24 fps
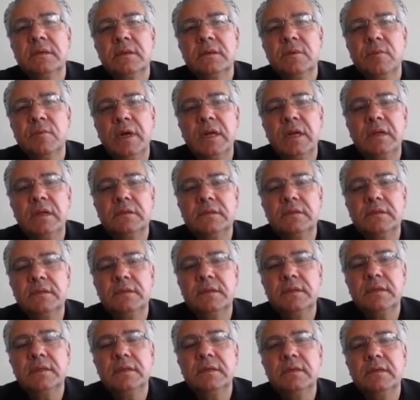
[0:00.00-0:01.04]
Well,
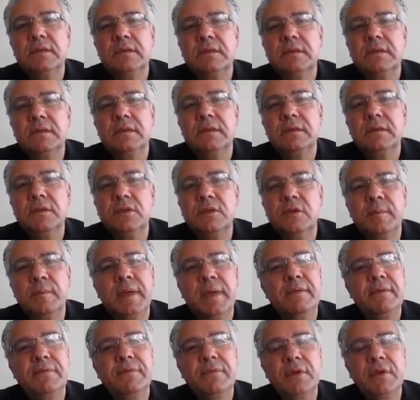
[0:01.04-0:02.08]
you may
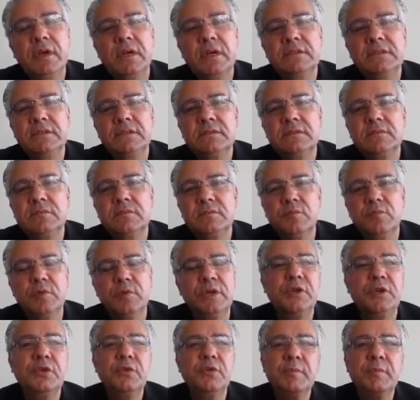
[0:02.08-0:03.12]
have thought we're
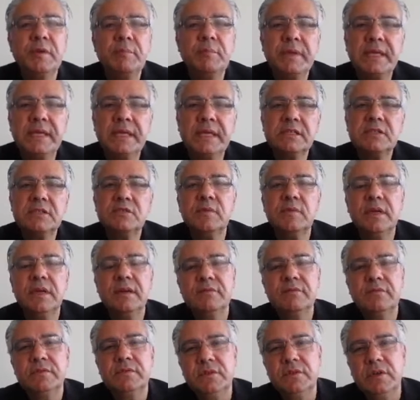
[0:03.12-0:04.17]
human beings, we
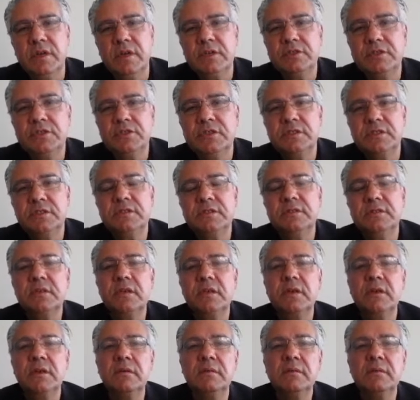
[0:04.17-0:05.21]
have the largest
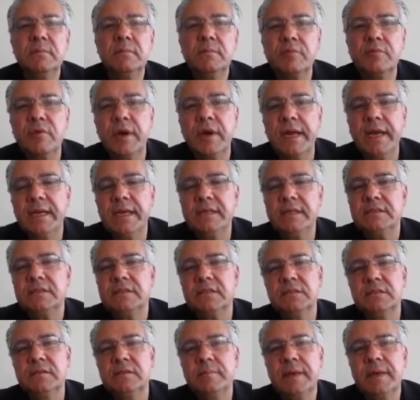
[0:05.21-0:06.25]
brains
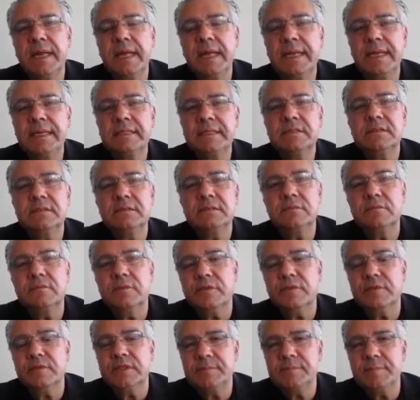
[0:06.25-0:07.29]
on the planet
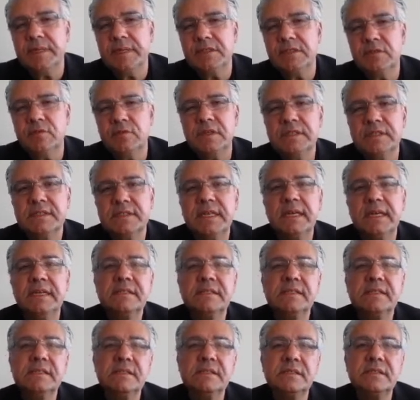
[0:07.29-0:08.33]
with respect to our
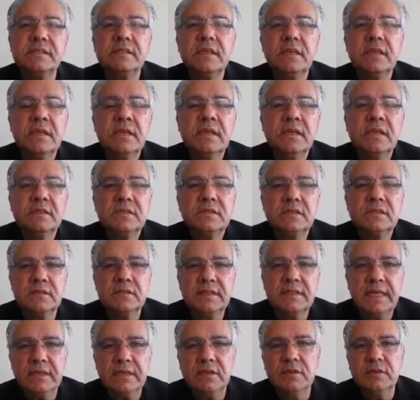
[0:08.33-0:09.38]
sizes, so
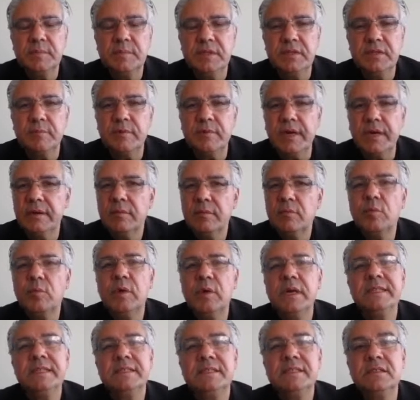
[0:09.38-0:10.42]
that could be the brain.
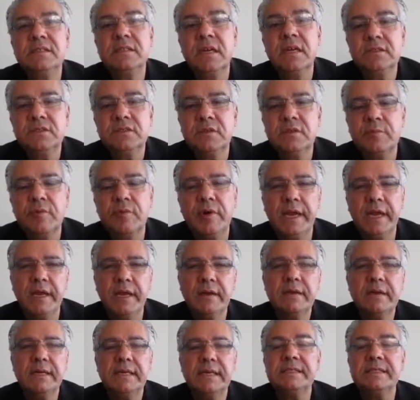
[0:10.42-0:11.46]
Well, it's not the brain,
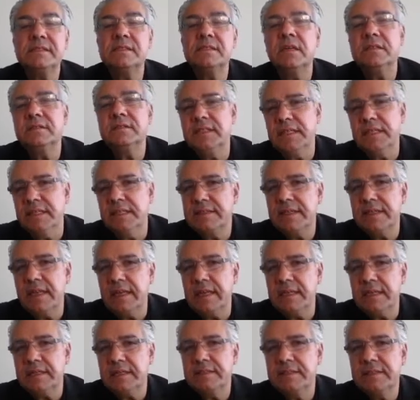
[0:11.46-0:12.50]
it's not the
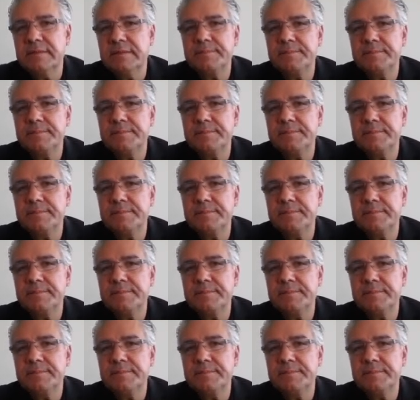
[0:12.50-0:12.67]
intellect.